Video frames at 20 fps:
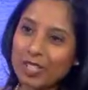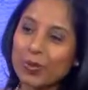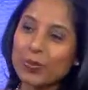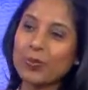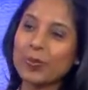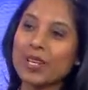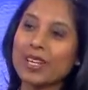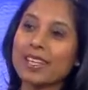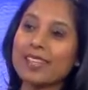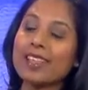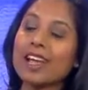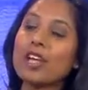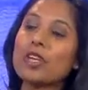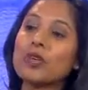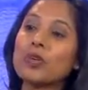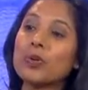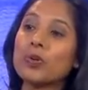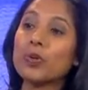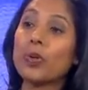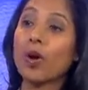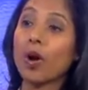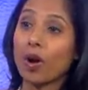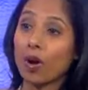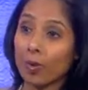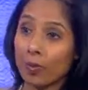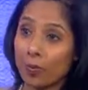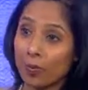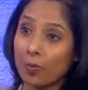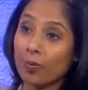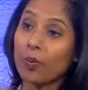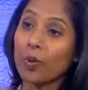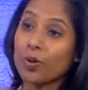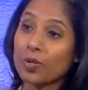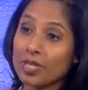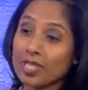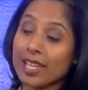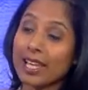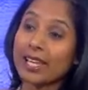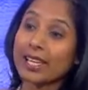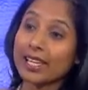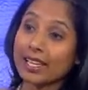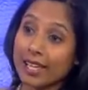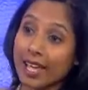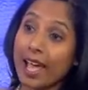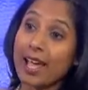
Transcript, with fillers: should be that you are most likely